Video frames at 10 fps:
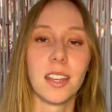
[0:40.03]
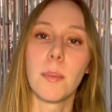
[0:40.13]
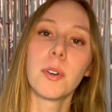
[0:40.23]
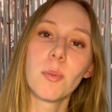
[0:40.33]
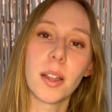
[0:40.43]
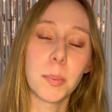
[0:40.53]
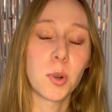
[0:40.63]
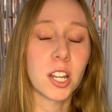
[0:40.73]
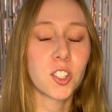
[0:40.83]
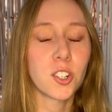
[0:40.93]
Number 1,
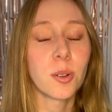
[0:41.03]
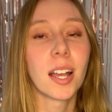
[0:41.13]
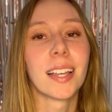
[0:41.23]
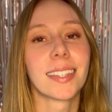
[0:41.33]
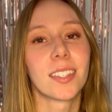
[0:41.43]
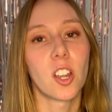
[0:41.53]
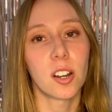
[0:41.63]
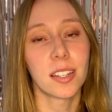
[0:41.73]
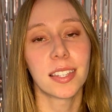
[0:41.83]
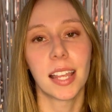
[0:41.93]
breaststroke
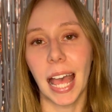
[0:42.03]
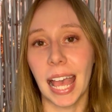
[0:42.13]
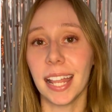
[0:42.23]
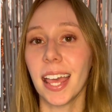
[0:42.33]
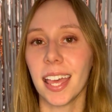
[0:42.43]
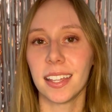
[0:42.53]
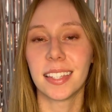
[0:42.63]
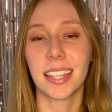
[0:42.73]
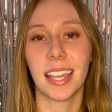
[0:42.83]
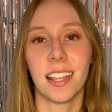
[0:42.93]
starts and
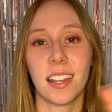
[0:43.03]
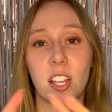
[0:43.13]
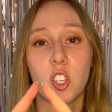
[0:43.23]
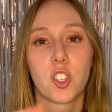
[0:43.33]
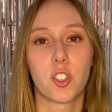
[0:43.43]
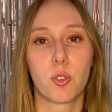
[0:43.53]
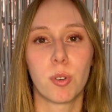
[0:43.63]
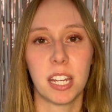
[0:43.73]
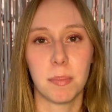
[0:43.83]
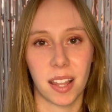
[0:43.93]
ends in a
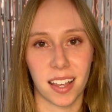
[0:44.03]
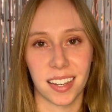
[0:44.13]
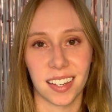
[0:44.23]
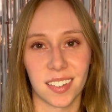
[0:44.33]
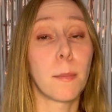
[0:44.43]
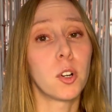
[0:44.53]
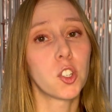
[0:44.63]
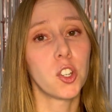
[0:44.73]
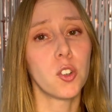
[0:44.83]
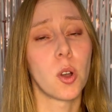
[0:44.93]
streamline. Number
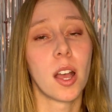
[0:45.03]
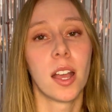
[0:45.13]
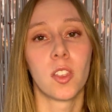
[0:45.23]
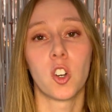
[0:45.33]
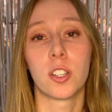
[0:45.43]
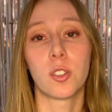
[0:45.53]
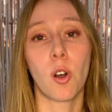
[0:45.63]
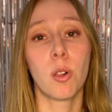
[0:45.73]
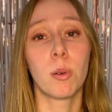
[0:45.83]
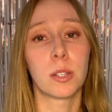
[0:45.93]
2, there is
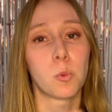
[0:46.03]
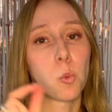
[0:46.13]
always